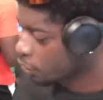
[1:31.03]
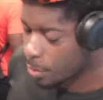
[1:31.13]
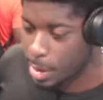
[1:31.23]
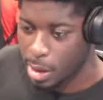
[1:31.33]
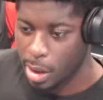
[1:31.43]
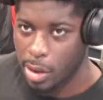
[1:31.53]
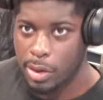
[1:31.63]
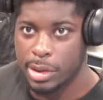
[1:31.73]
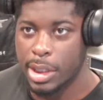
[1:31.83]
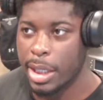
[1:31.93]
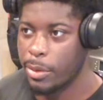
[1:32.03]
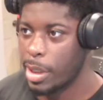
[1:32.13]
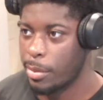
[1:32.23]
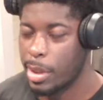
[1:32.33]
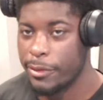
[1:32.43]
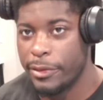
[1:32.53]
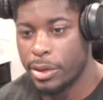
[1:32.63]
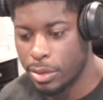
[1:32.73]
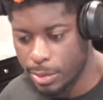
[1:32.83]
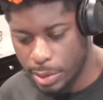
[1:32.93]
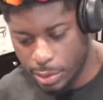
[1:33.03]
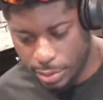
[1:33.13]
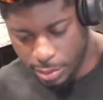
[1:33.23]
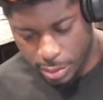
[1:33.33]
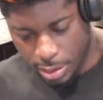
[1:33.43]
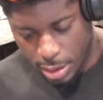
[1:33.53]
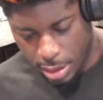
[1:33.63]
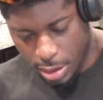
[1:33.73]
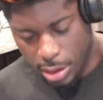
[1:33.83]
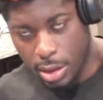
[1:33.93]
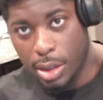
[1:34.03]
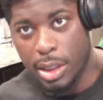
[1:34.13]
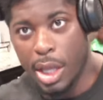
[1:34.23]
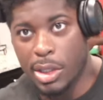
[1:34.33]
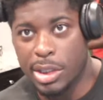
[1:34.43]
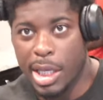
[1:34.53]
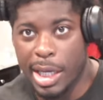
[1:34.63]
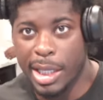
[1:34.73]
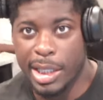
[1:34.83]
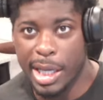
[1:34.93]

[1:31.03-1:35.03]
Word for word: gonna be a long day without my phone. Y'all see, I got the